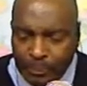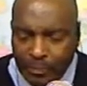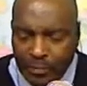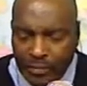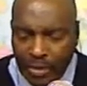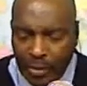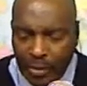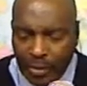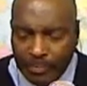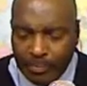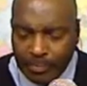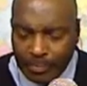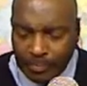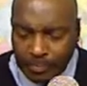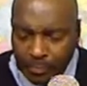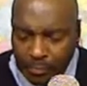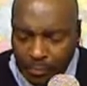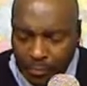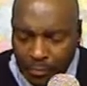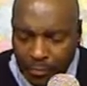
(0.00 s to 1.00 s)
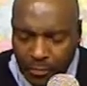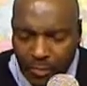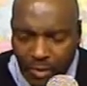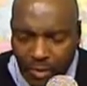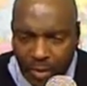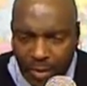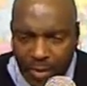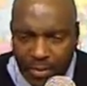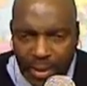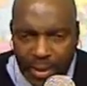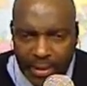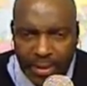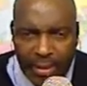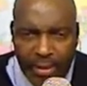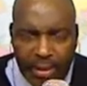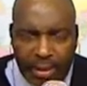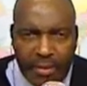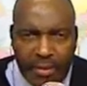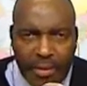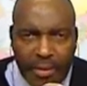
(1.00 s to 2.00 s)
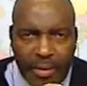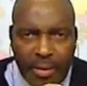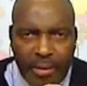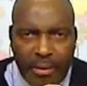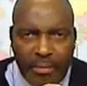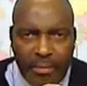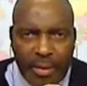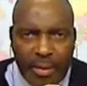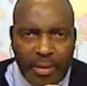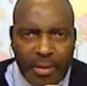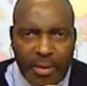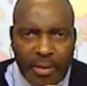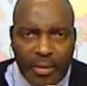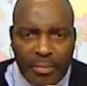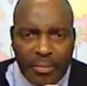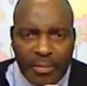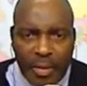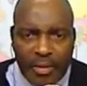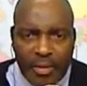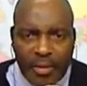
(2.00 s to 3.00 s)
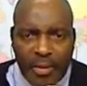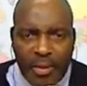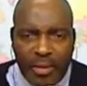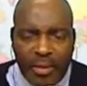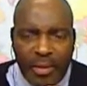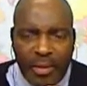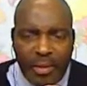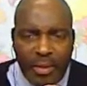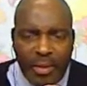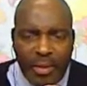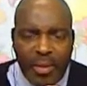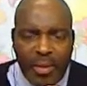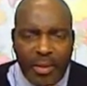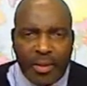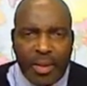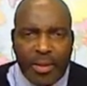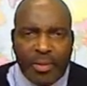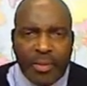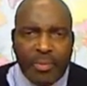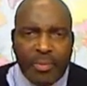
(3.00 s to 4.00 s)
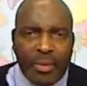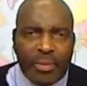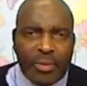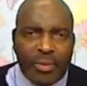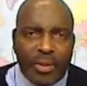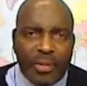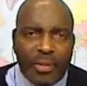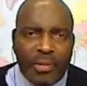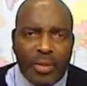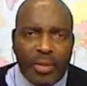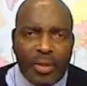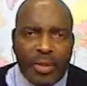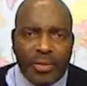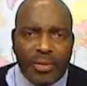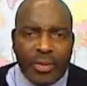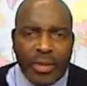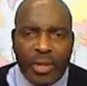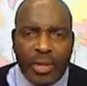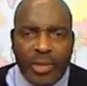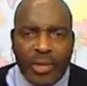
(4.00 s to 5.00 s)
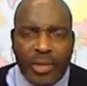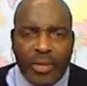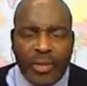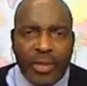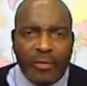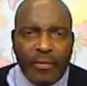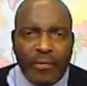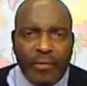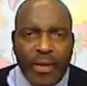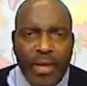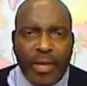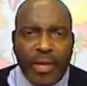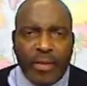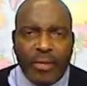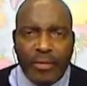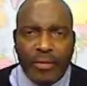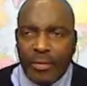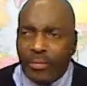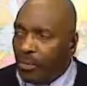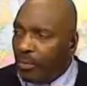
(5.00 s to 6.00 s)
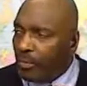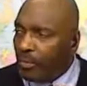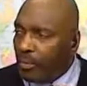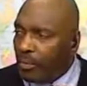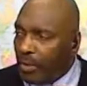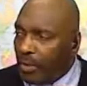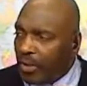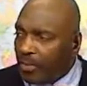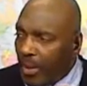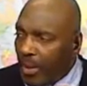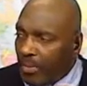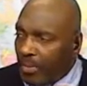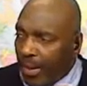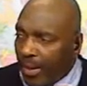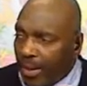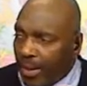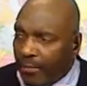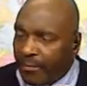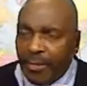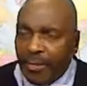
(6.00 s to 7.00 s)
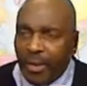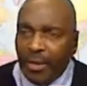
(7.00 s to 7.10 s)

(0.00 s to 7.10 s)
So technically, because he's president, he's not supposed to go in there and take anything of value. And what's meant by that?